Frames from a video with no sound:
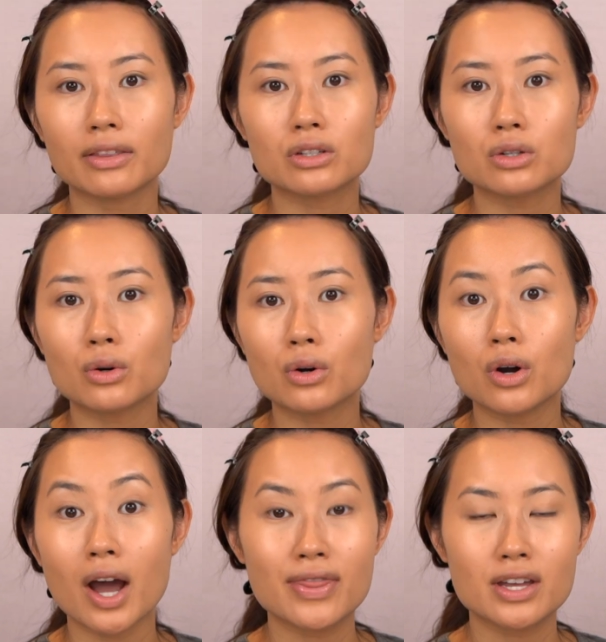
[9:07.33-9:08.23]
the
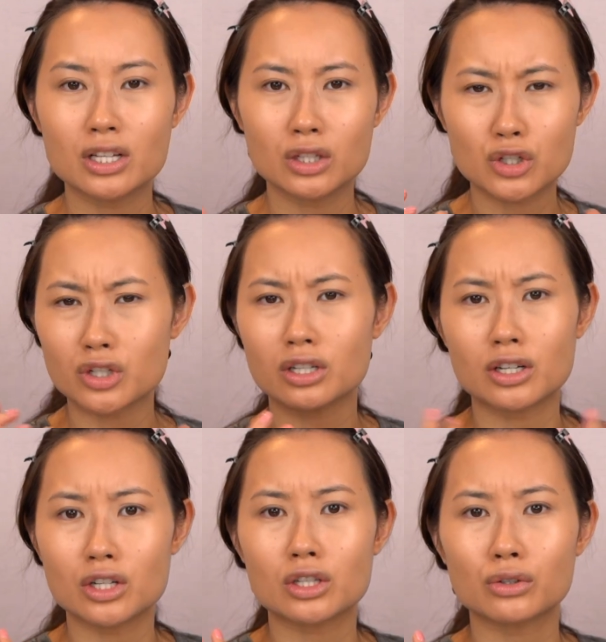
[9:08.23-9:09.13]
door and then it
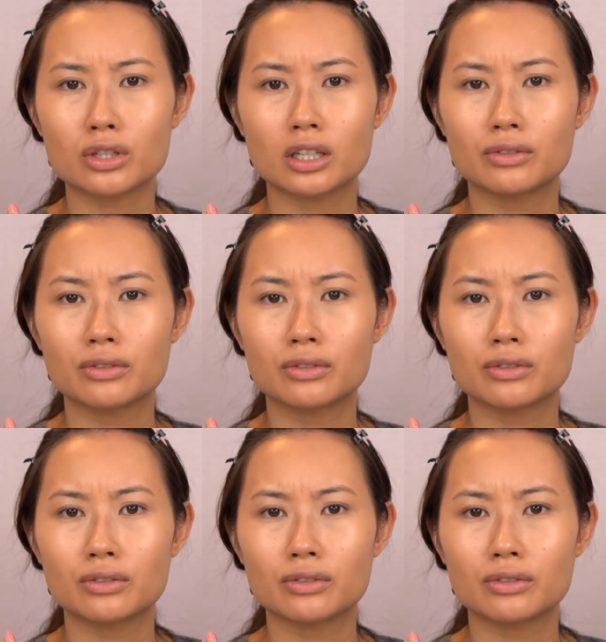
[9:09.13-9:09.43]
just looks like